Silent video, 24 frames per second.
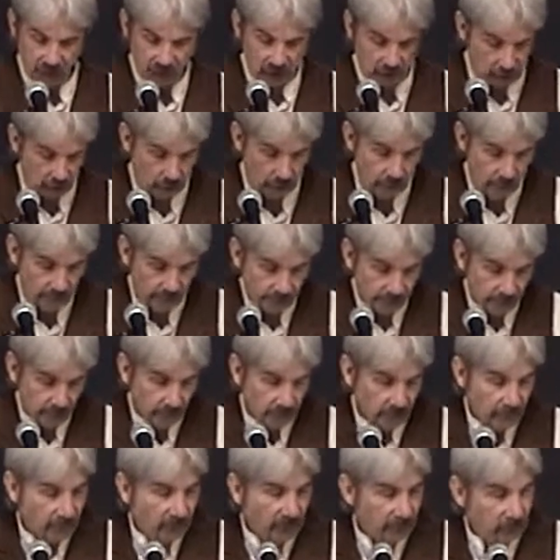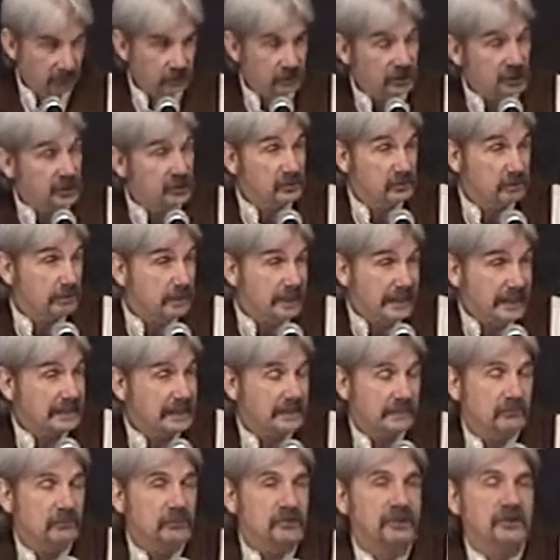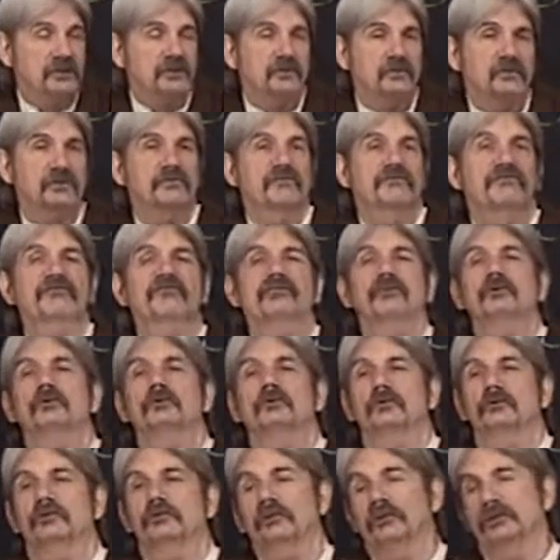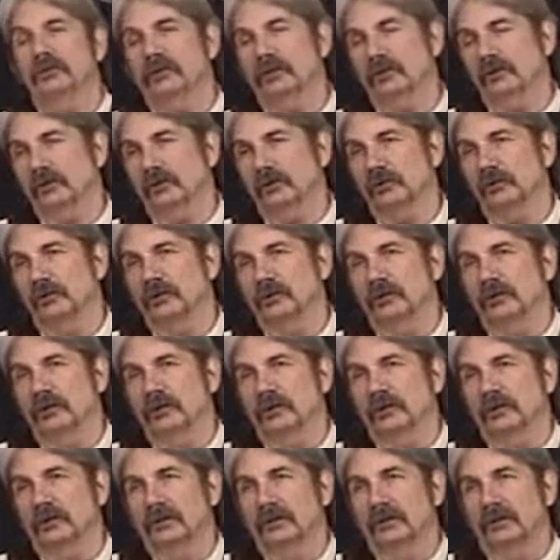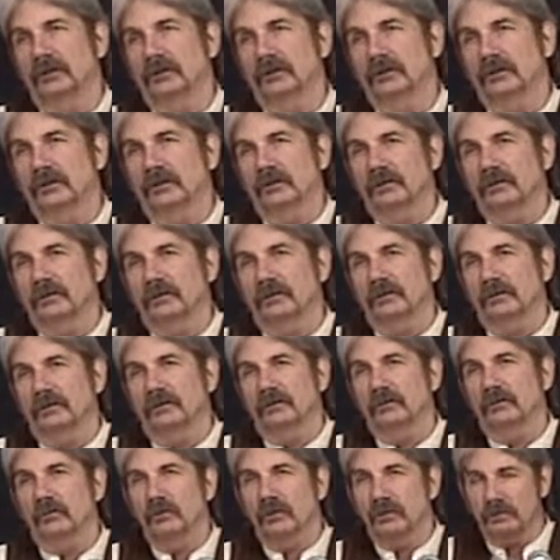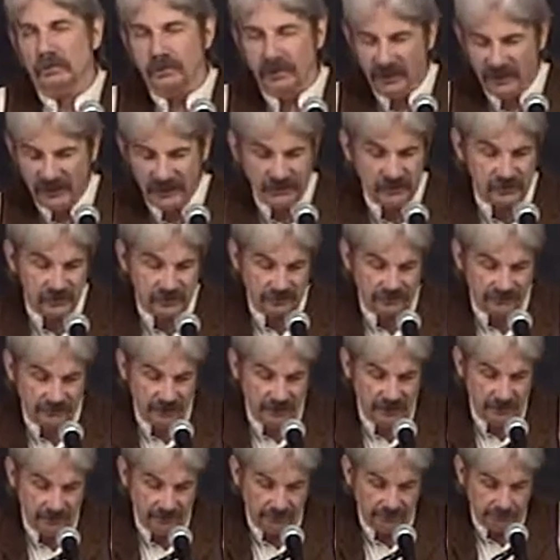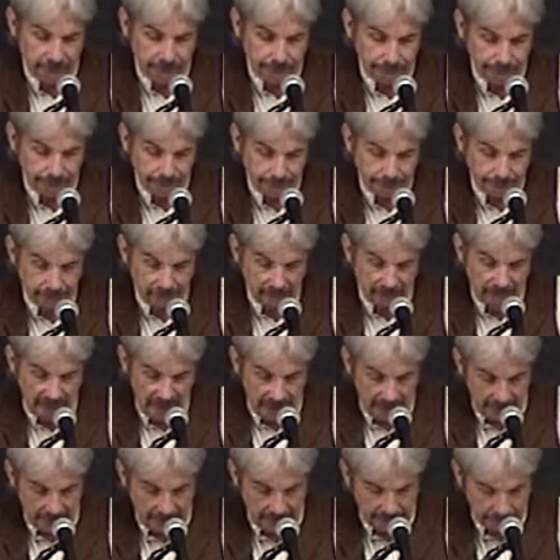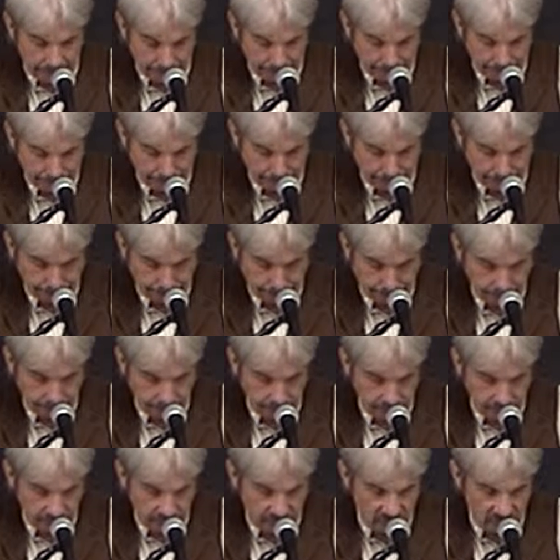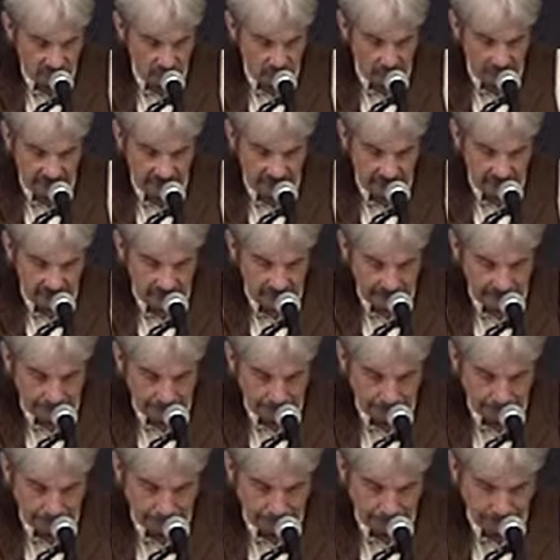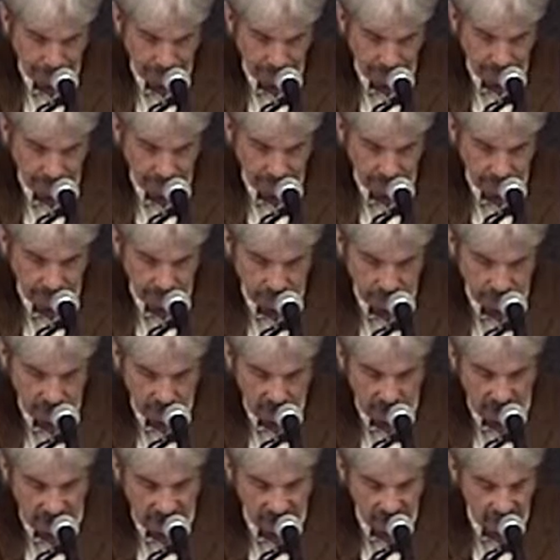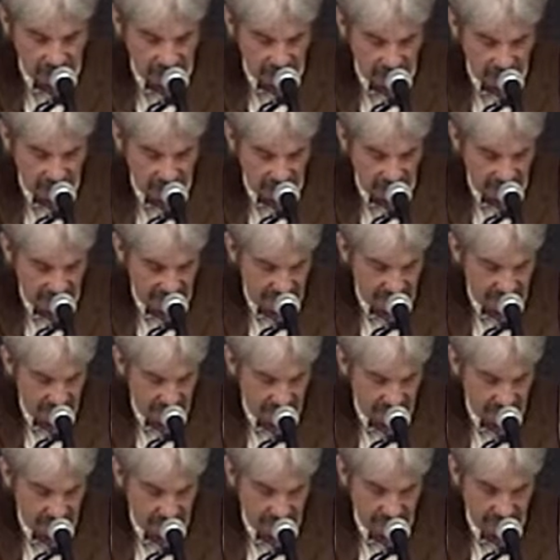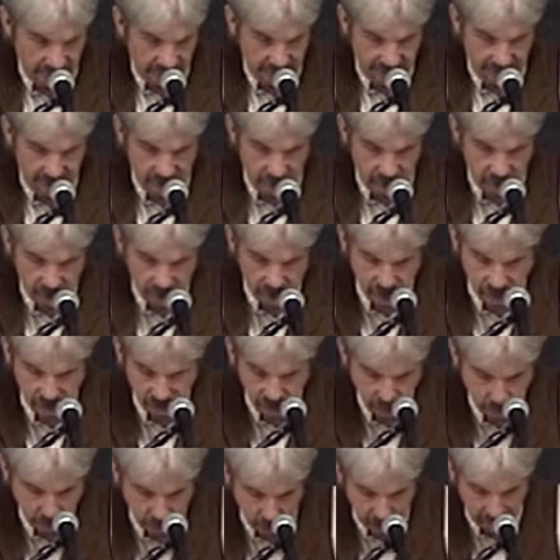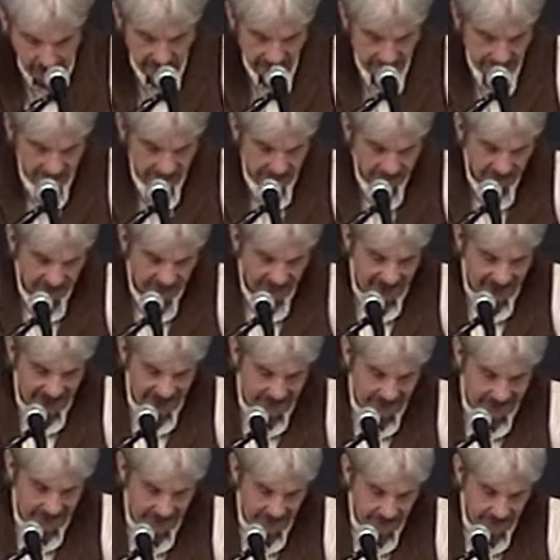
so it was His meat, it was His food to do what pleased the Father. Um, so in. Um, John chapter 8 and verse 25.